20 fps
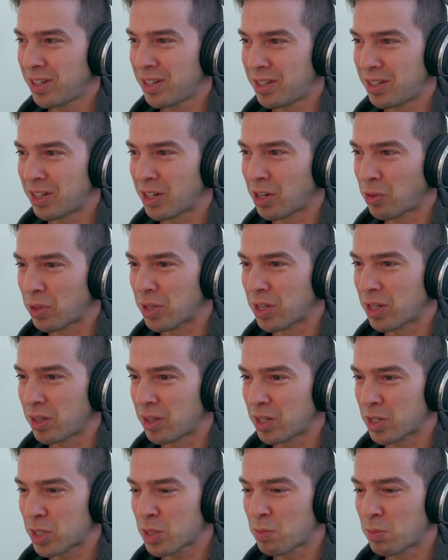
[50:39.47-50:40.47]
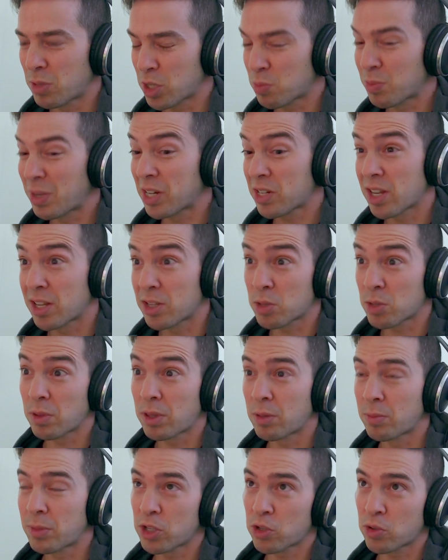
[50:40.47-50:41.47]
this makes sense
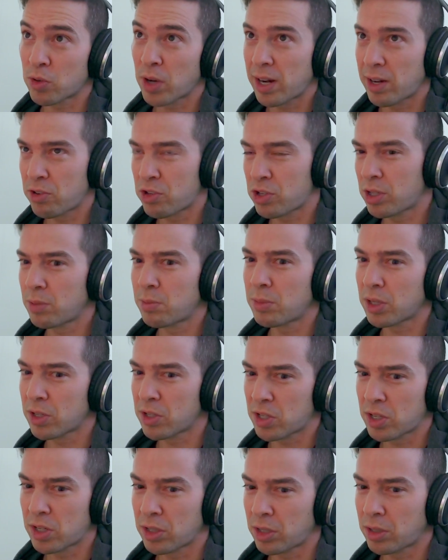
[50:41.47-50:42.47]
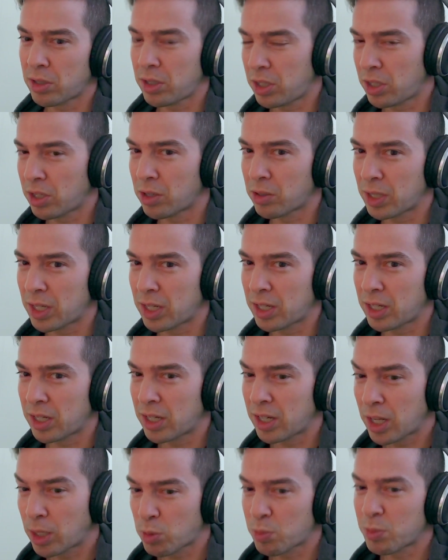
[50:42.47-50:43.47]
within my strategy because it
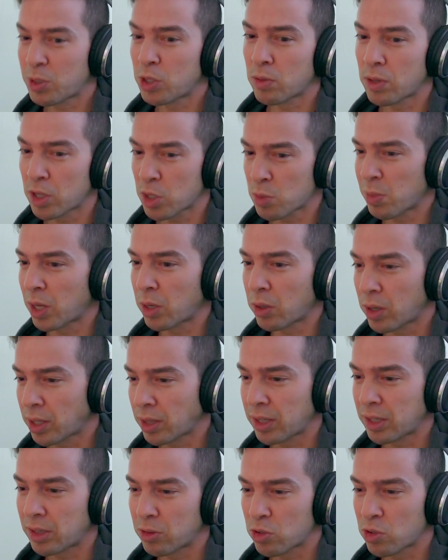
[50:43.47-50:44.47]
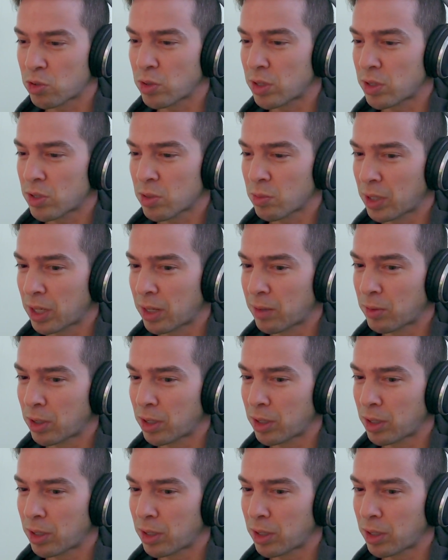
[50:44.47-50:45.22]
helps me do this better on later streets or whatever.